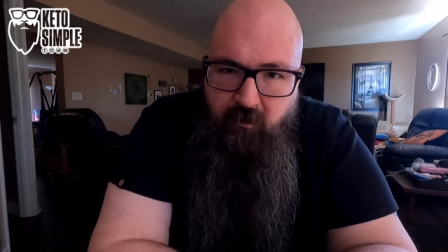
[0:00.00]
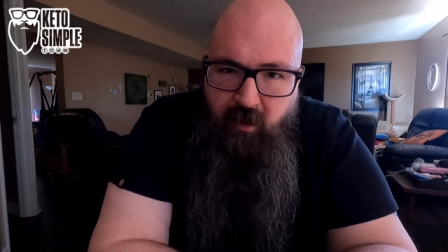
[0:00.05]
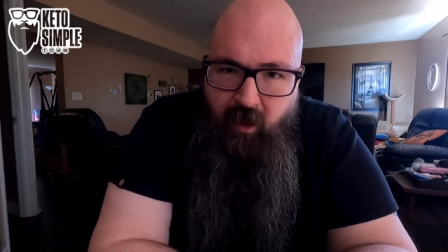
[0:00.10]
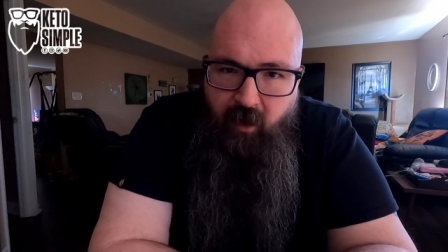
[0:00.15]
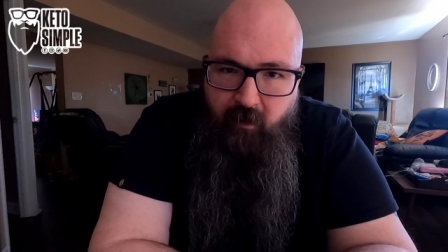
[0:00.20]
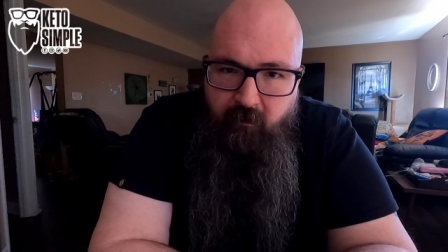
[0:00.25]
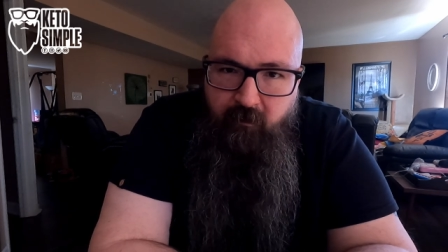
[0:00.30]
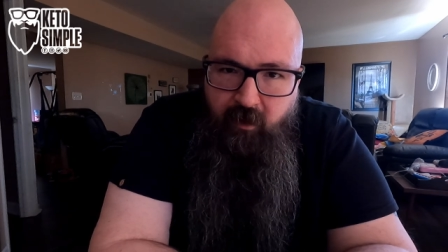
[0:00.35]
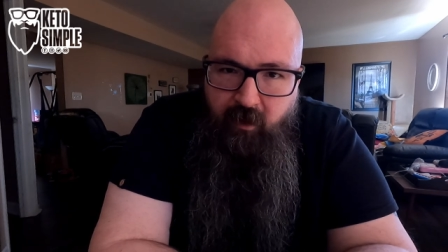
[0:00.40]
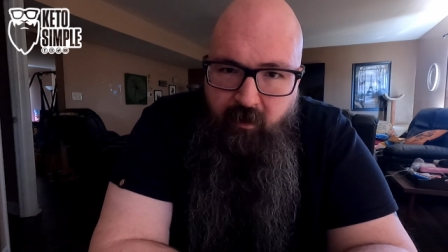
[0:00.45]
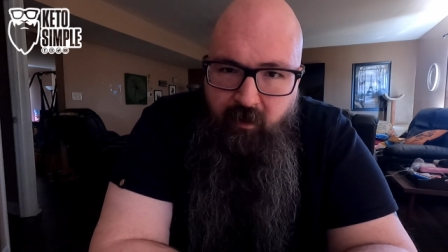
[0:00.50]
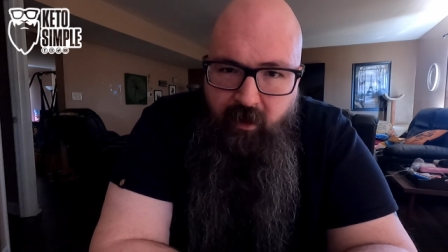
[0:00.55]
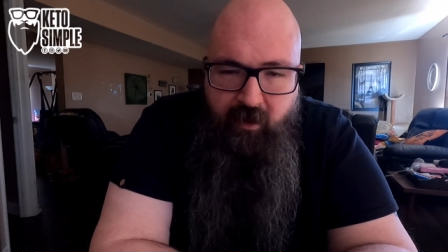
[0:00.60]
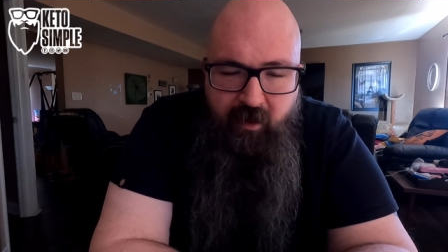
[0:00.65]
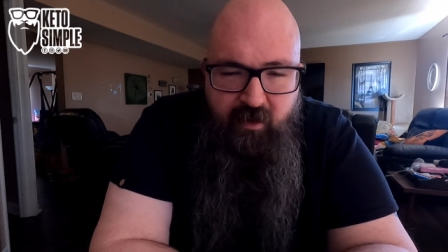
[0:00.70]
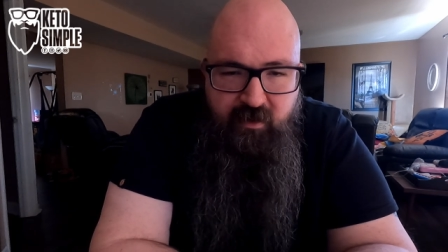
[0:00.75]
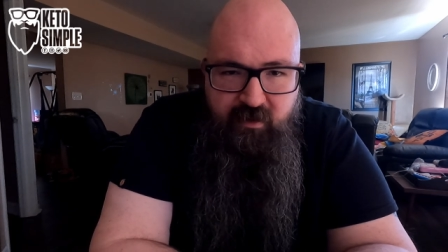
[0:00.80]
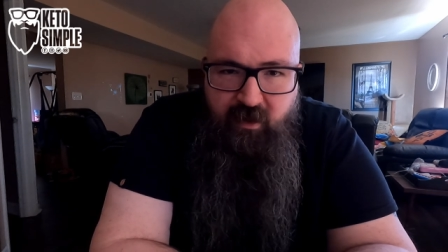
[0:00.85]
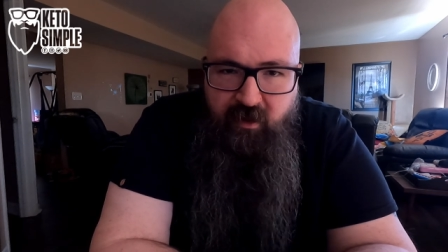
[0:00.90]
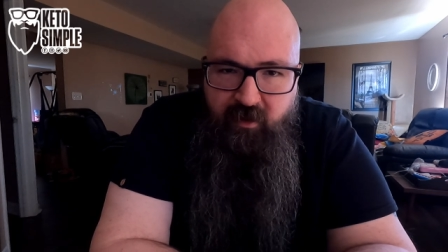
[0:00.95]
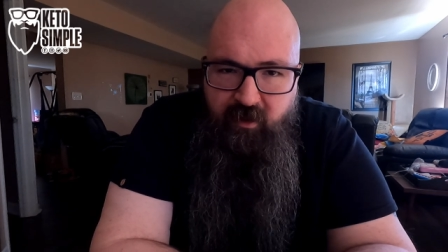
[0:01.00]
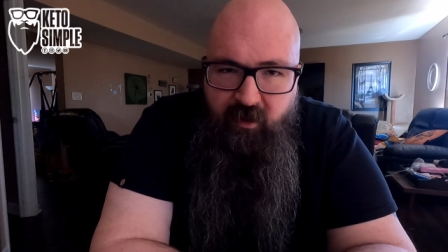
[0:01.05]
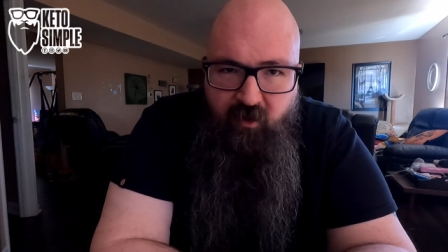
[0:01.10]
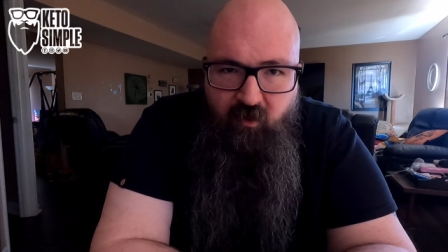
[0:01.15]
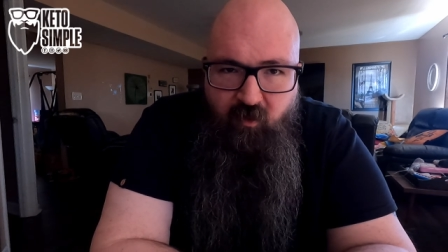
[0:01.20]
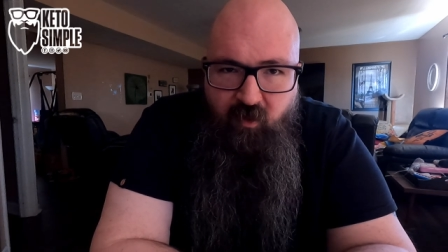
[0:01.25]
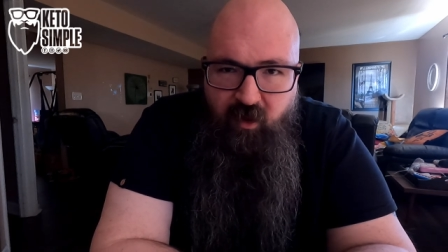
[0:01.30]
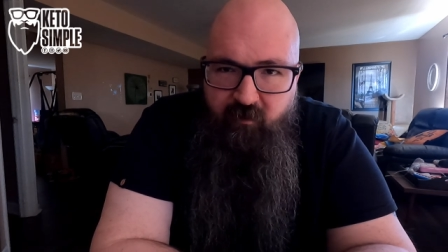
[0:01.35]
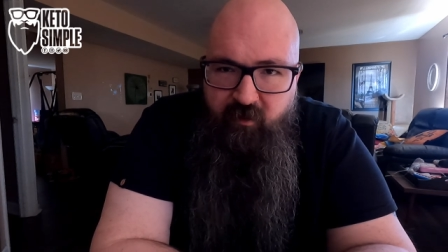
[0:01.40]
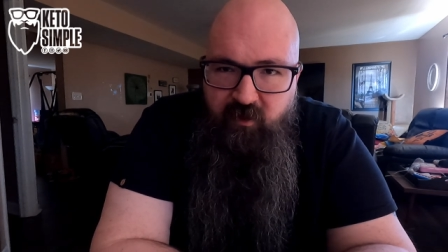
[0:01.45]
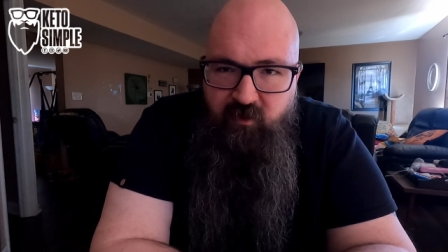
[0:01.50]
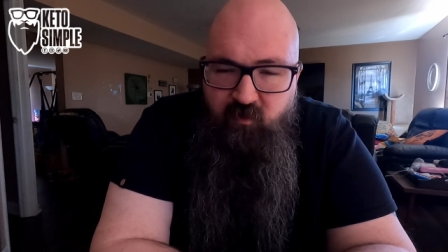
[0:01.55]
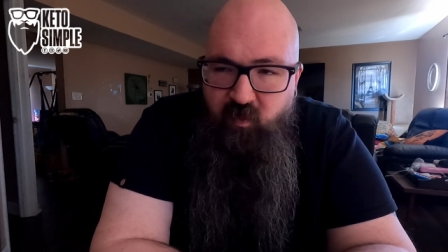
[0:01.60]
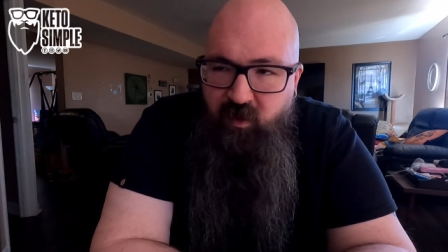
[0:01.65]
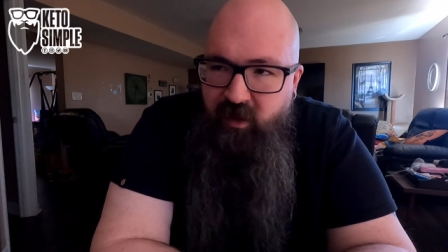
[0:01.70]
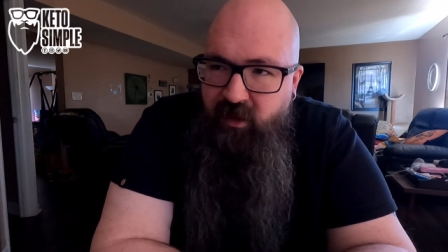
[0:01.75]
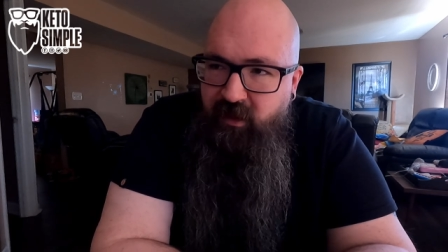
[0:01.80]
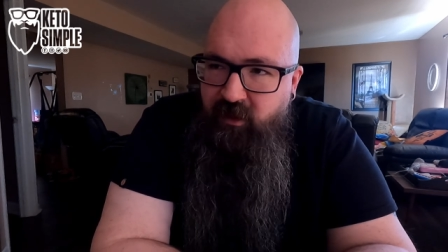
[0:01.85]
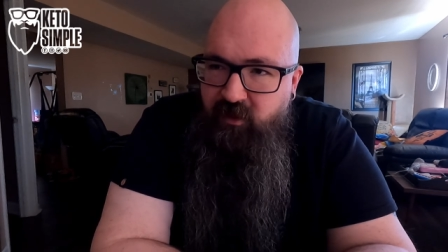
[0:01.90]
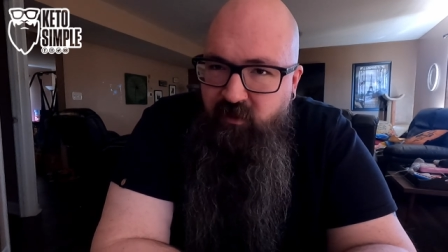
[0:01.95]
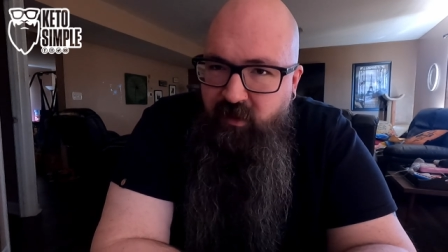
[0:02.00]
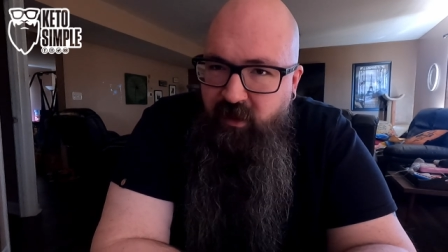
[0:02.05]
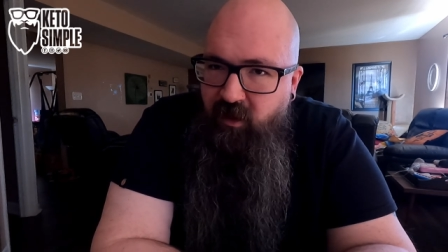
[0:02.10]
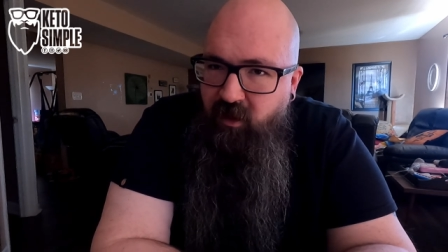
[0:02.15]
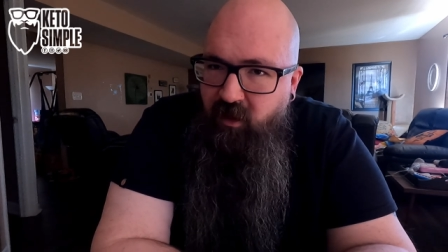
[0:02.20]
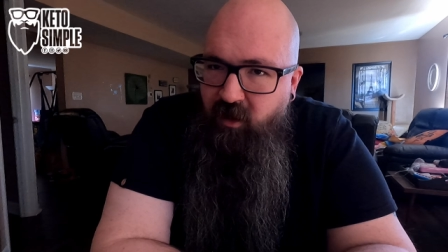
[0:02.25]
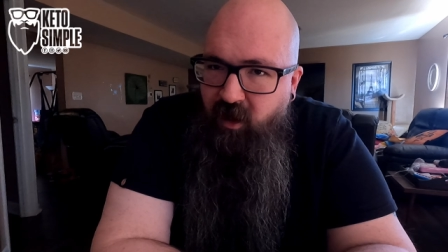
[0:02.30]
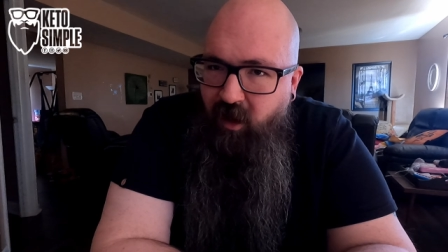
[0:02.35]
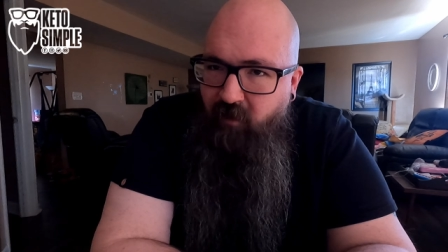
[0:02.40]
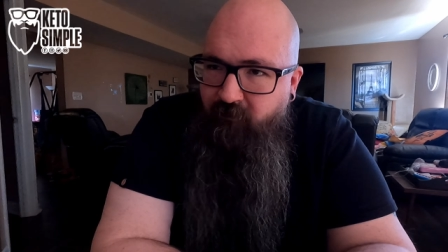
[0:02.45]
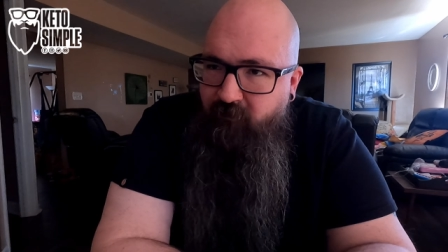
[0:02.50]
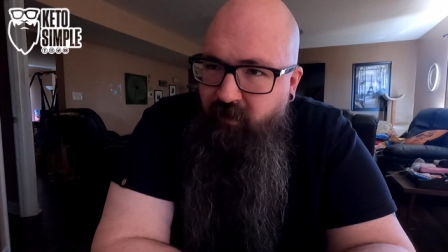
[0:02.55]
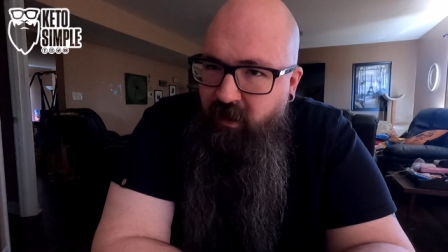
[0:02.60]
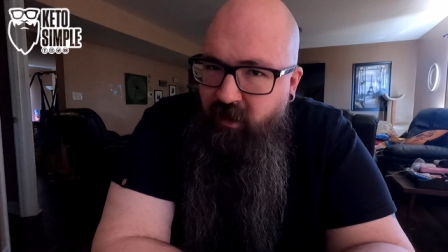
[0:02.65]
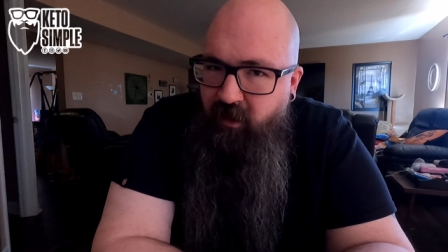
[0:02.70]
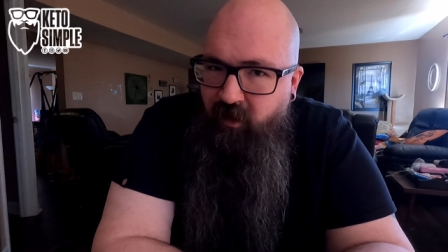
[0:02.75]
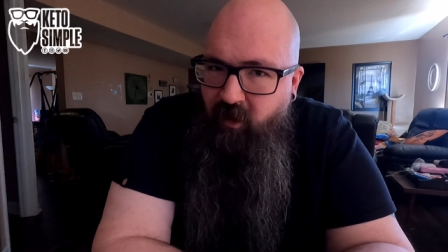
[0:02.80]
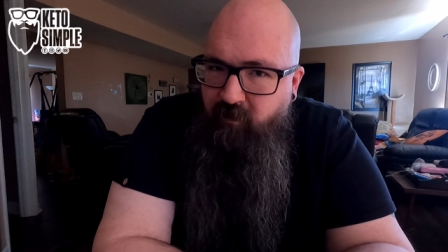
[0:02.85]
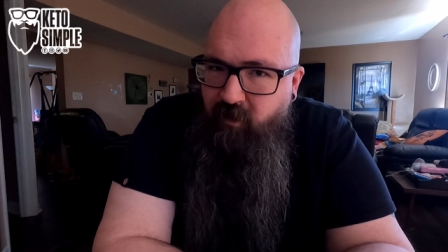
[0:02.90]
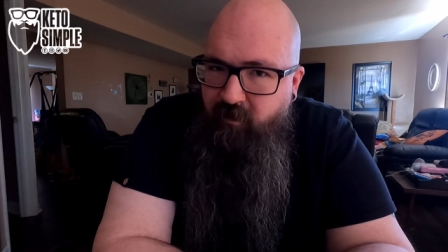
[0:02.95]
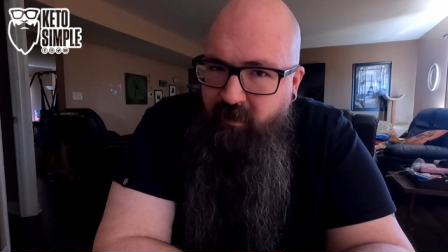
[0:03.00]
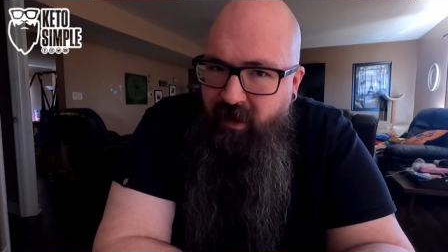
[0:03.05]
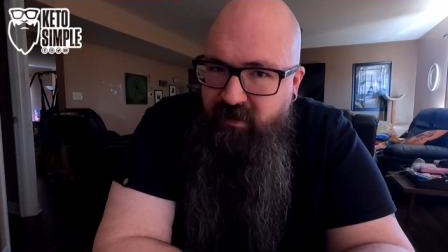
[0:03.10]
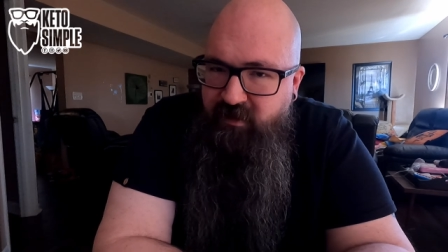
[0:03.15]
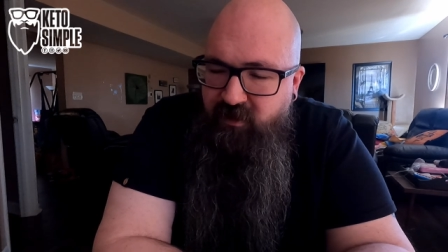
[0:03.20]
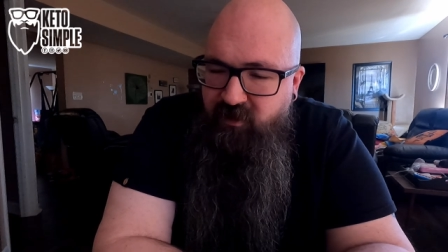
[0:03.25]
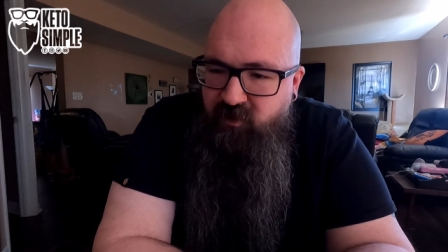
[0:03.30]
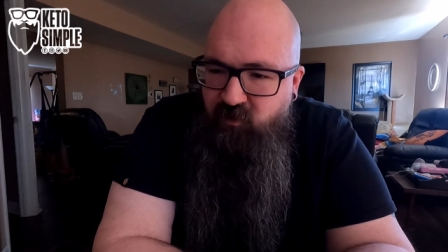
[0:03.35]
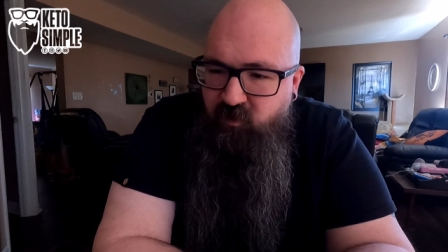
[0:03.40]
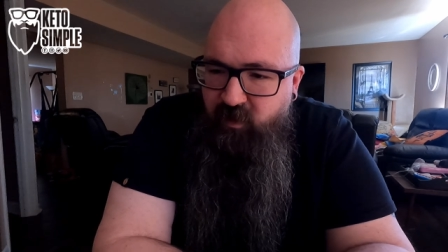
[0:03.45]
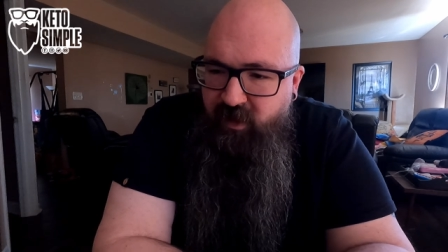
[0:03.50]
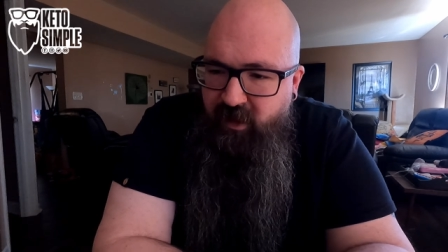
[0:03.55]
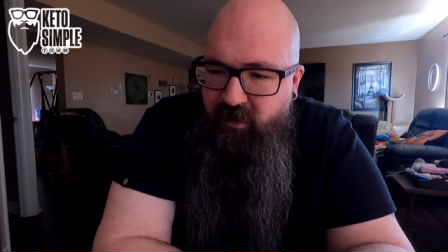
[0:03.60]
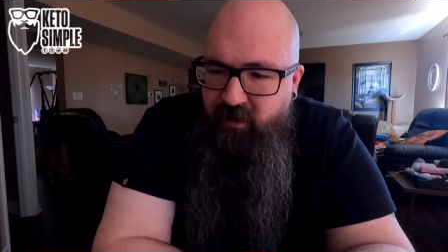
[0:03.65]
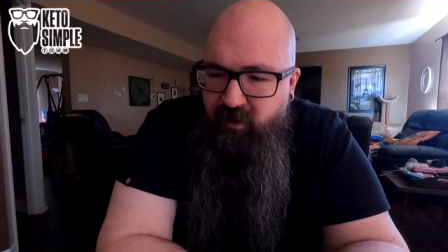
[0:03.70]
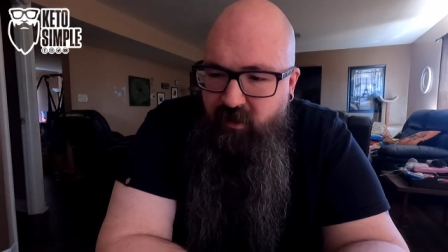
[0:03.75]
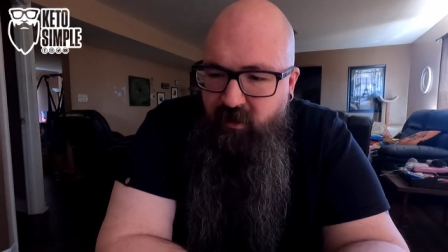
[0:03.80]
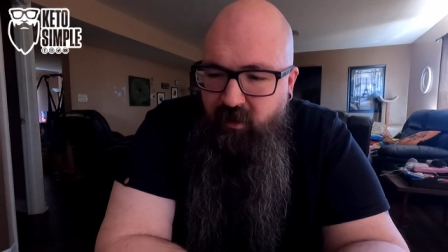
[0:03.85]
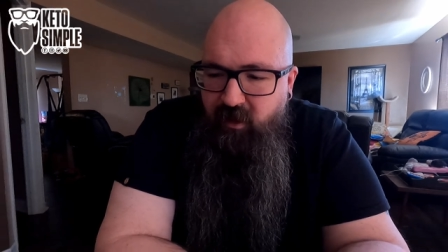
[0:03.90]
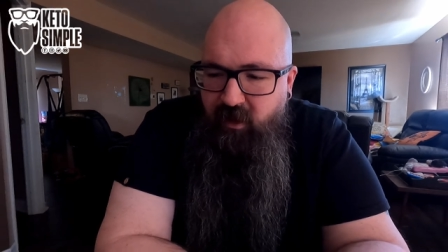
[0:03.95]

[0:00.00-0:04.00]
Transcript: Yeah, I, like I said, neither one of us really drink our coffee on a normal basis sweet.